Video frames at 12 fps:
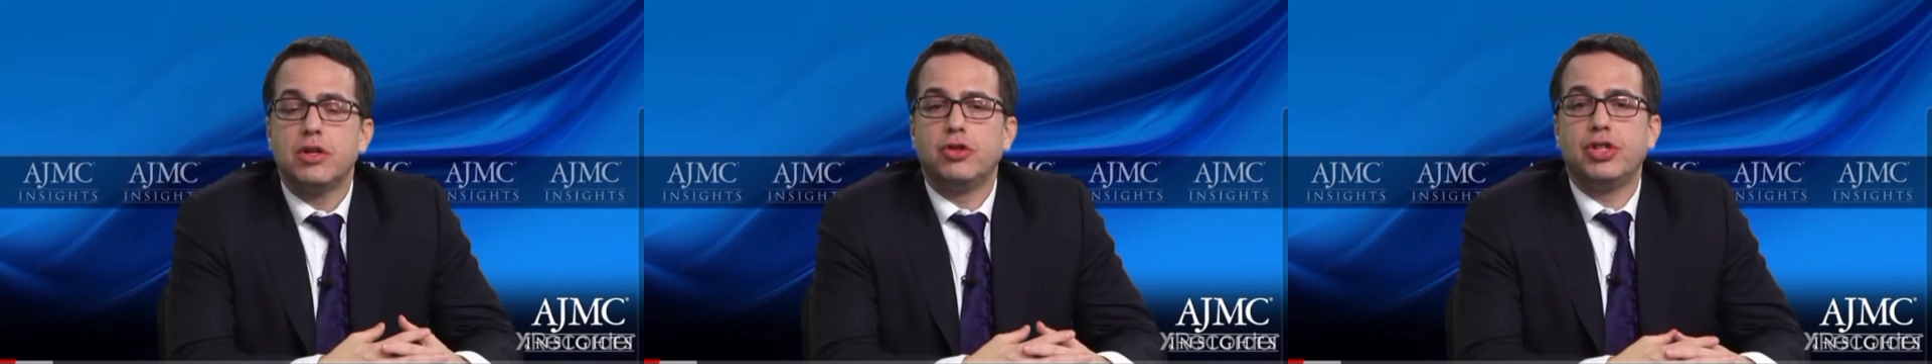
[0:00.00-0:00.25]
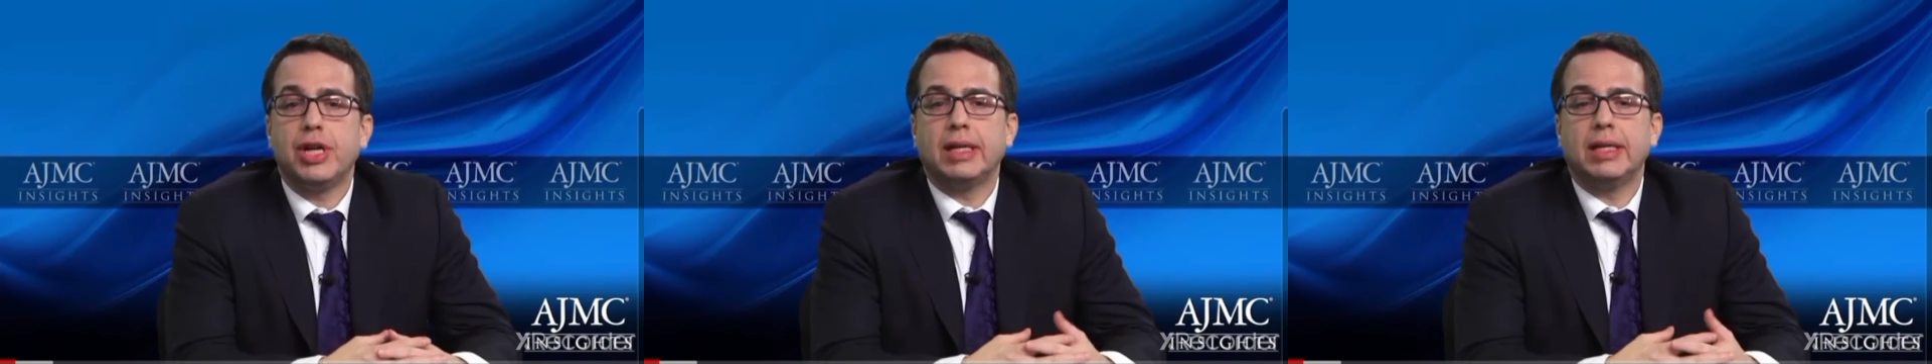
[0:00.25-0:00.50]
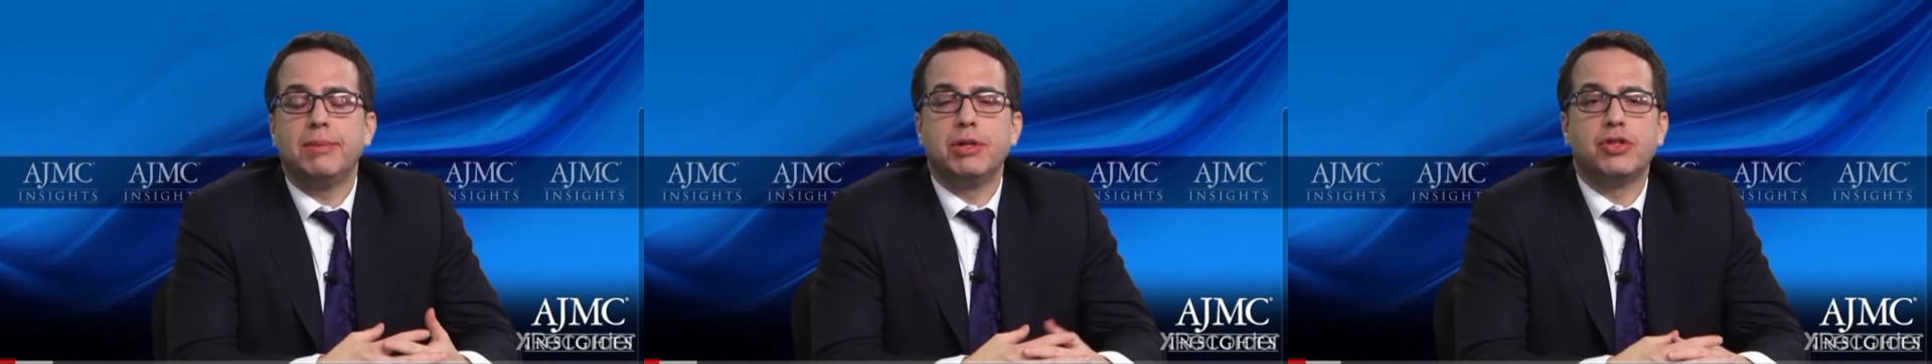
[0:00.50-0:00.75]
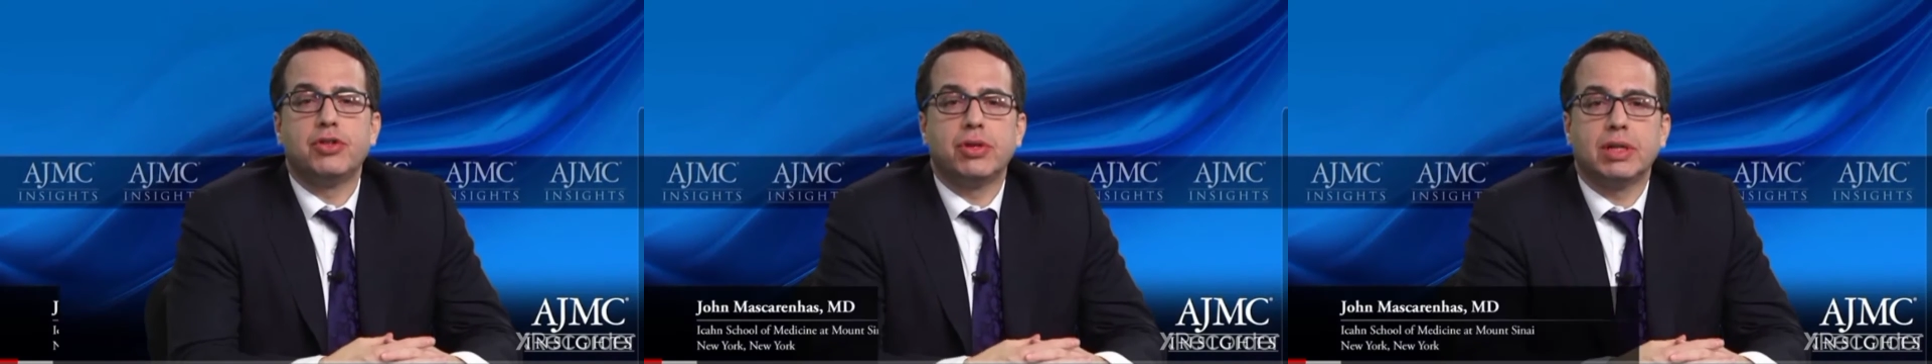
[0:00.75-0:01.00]
So JAK
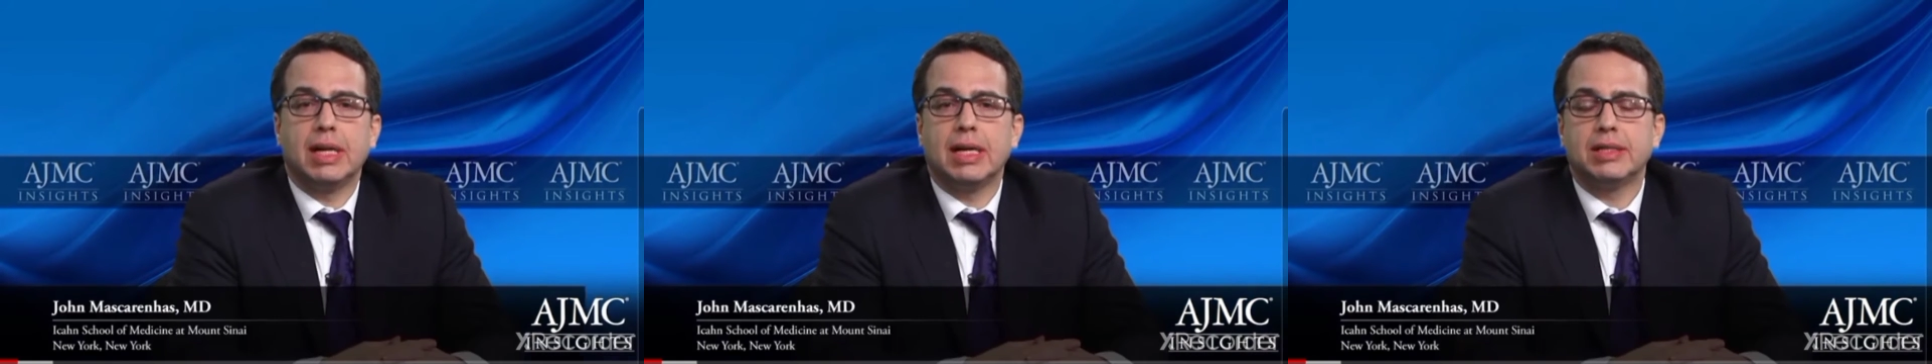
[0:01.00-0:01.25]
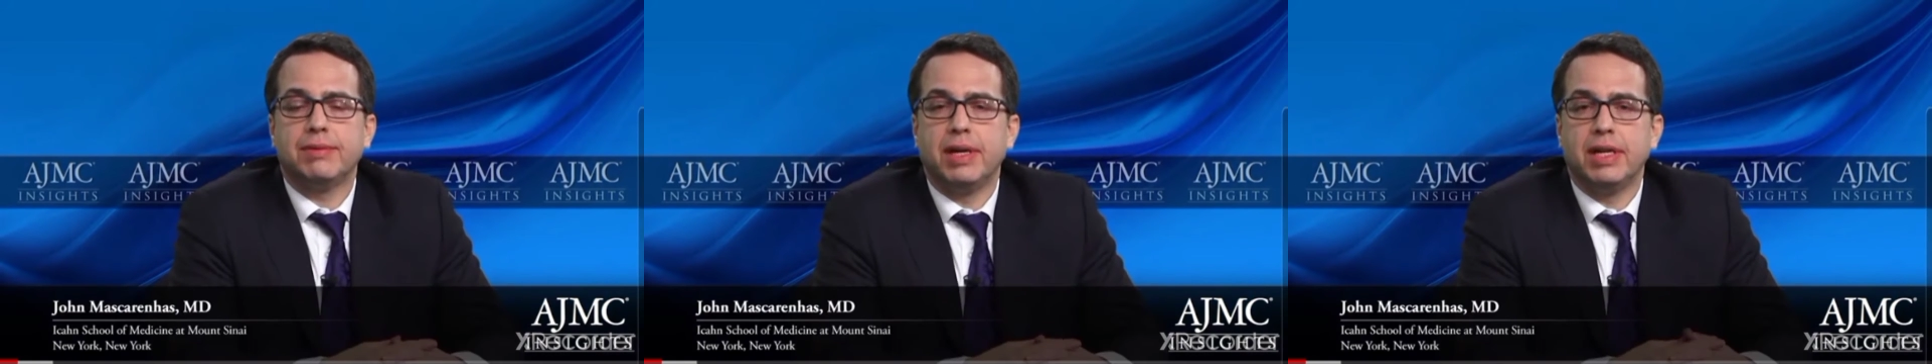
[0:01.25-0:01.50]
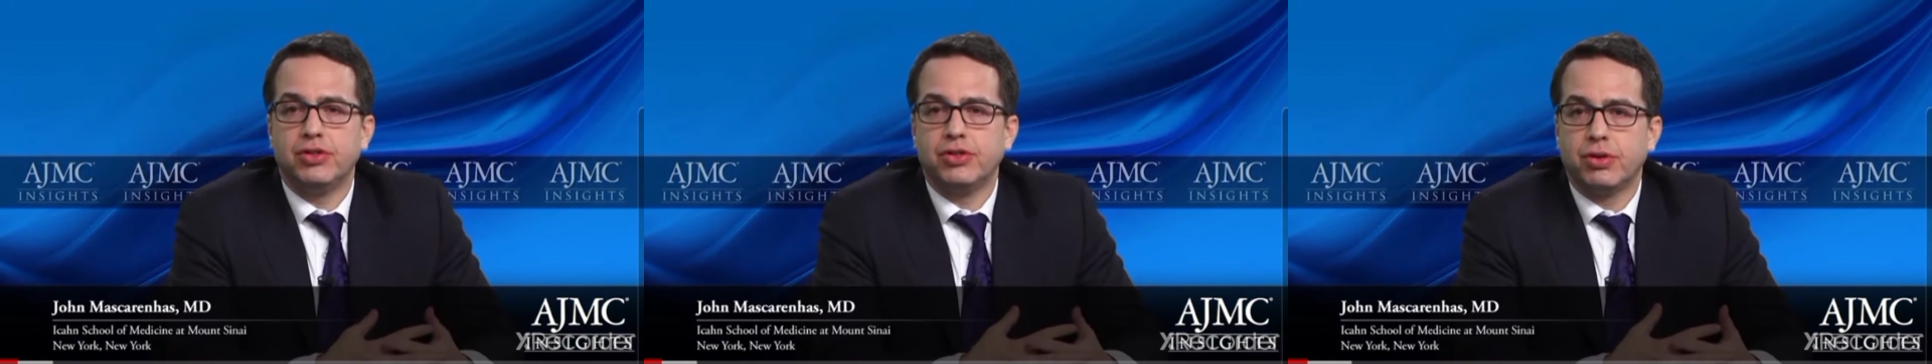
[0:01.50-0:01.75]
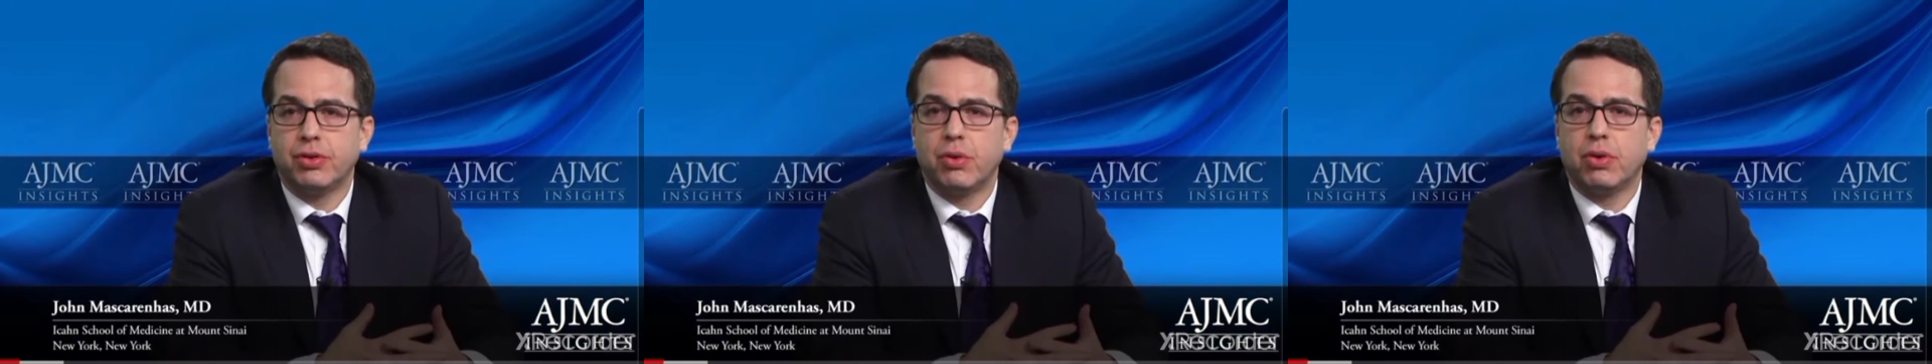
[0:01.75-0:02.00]
inhibitors are a class of agents.
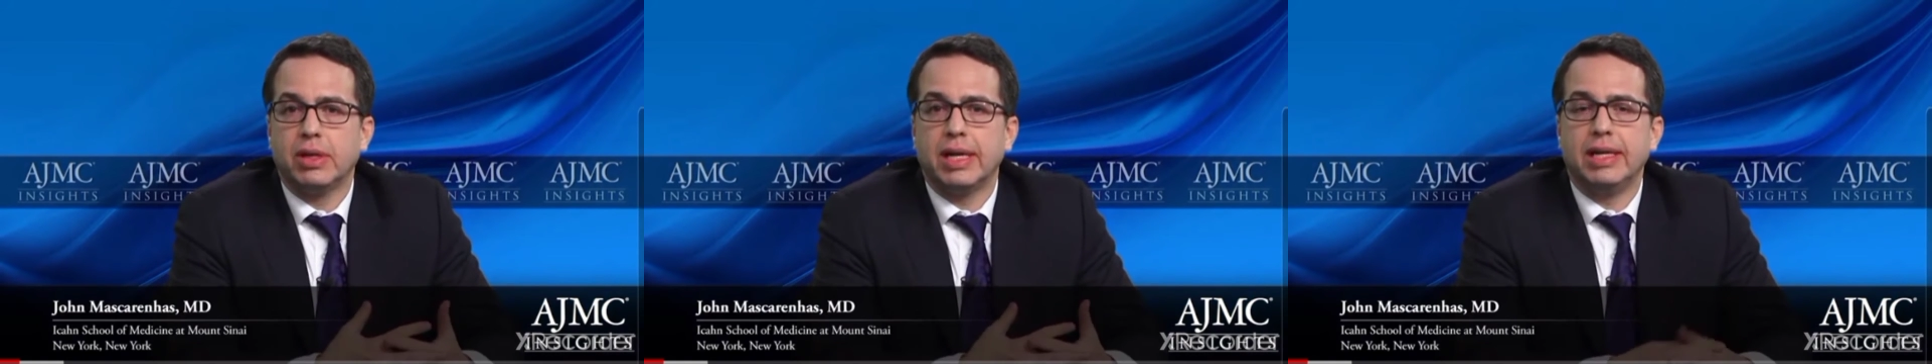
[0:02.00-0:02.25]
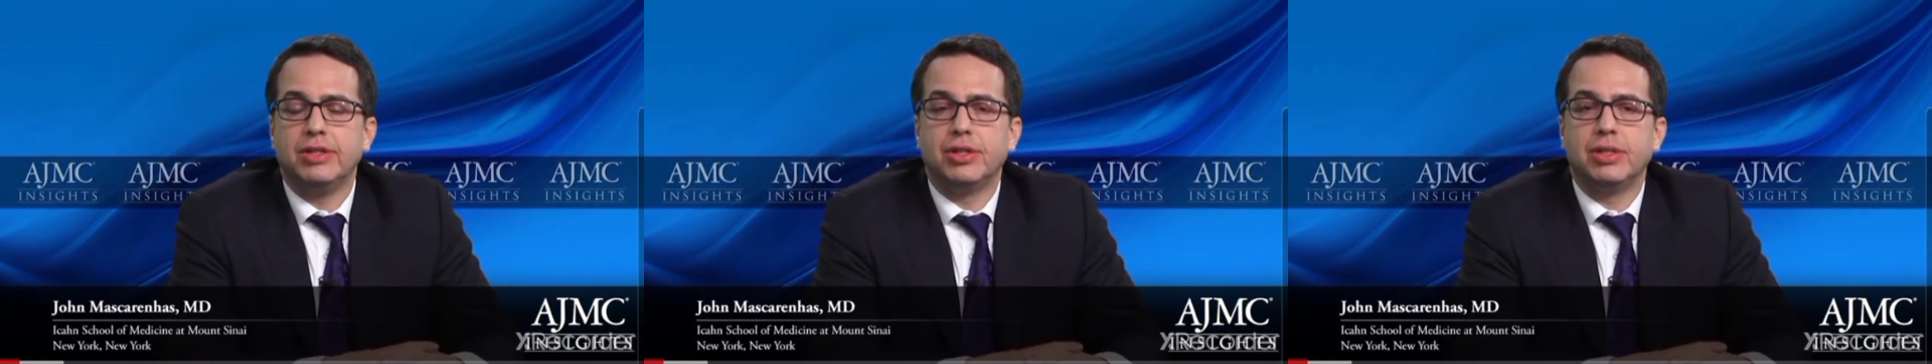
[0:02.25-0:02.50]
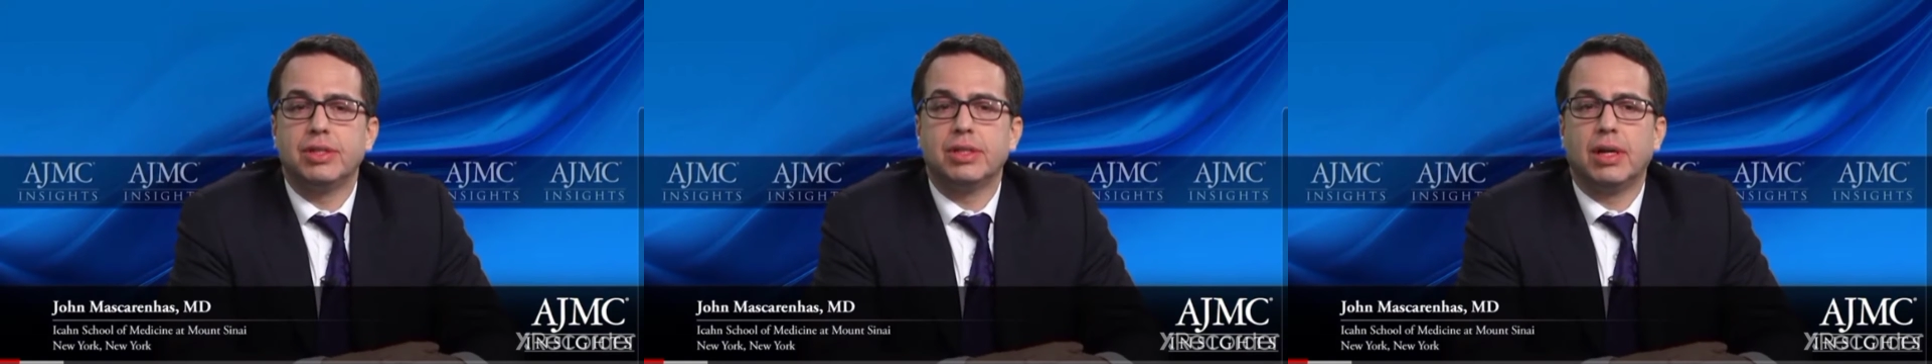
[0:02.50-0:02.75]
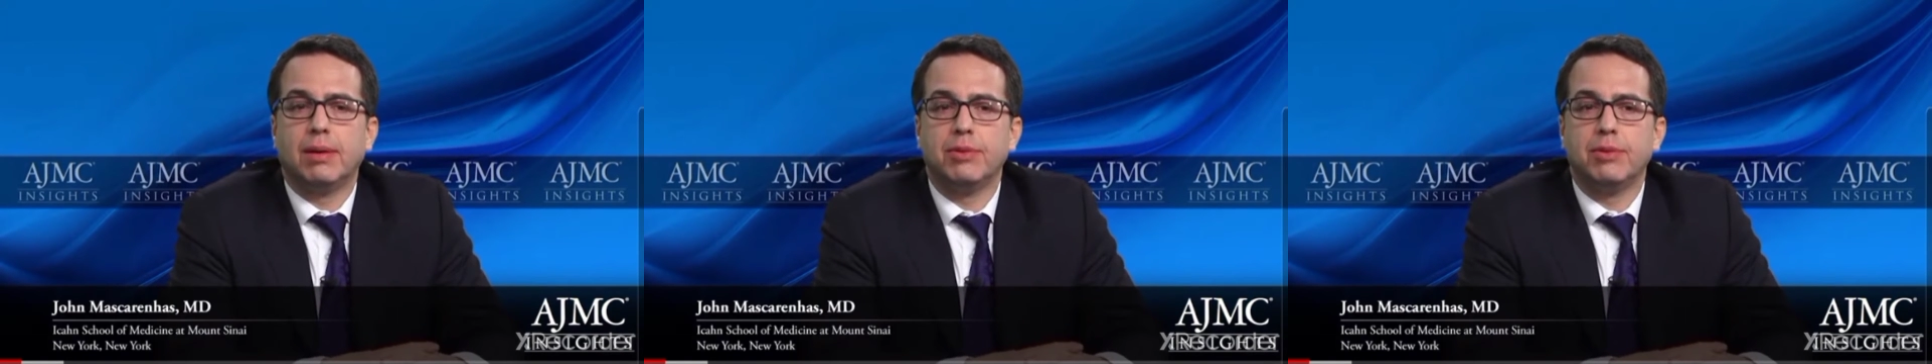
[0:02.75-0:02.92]
They're oral agents.